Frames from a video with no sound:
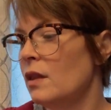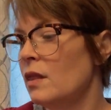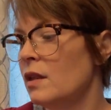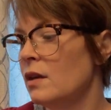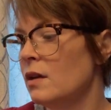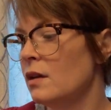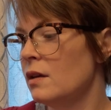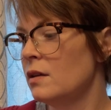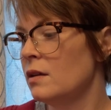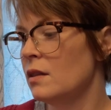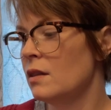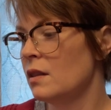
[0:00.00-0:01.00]
the
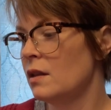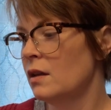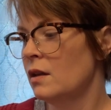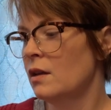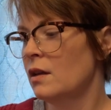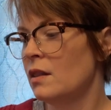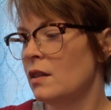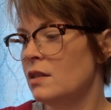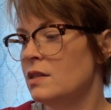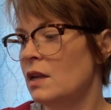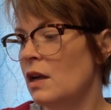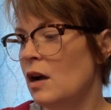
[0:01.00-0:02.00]
the
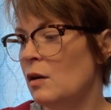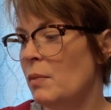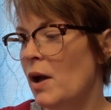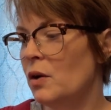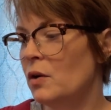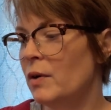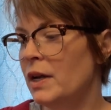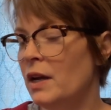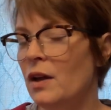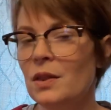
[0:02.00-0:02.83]
sinigang powder right now.